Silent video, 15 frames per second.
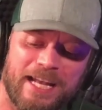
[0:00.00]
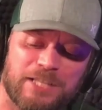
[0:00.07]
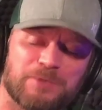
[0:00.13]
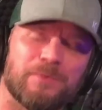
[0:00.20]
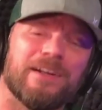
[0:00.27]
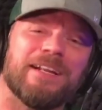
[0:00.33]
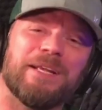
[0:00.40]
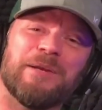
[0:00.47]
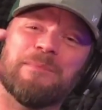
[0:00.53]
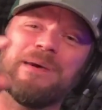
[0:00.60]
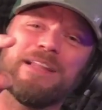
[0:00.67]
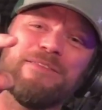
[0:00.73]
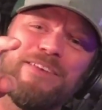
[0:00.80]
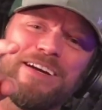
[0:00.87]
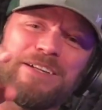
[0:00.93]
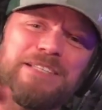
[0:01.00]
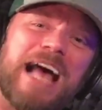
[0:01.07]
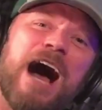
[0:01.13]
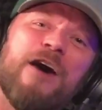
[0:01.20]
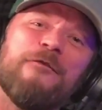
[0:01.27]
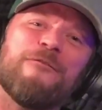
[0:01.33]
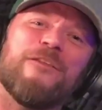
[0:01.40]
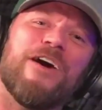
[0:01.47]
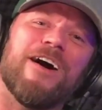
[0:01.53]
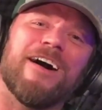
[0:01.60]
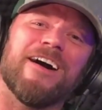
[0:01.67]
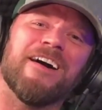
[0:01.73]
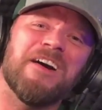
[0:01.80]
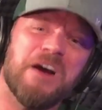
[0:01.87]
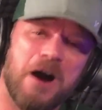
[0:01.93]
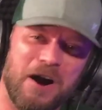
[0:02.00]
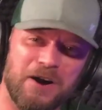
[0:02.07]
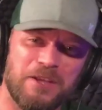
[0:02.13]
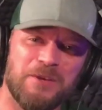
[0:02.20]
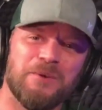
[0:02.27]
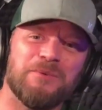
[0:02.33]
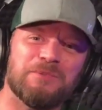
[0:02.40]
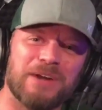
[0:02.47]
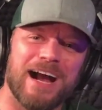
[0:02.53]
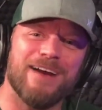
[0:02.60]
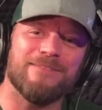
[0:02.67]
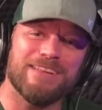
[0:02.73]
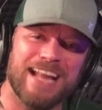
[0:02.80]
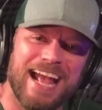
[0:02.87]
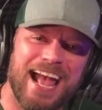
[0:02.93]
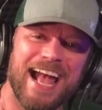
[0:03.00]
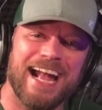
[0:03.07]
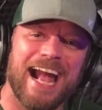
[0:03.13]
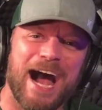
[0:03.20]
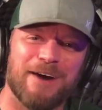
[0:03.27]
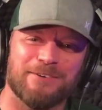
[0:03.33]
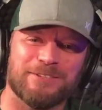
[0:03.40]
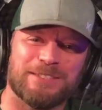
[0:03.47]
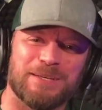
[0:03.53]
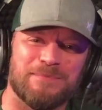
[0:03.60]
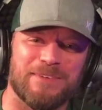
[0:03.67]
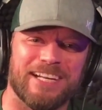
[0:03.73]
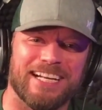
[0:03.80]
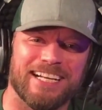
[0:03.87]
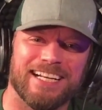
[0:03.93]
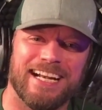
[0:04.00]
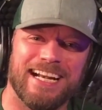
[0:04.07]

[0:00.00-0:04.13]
each one of you motherfuckers. How far are you driving to hang out with somebody?